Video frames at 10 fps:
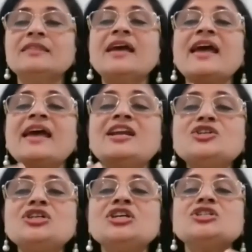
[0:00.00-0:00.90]
the
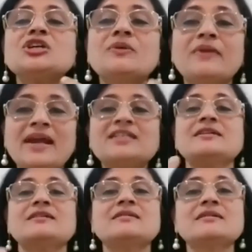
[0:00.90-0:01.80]
energy
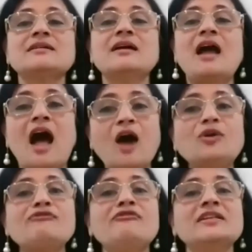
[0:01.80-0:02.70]
generated
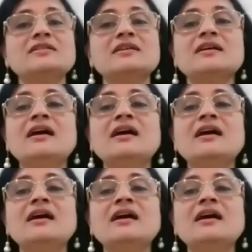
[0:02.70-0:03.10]
out of it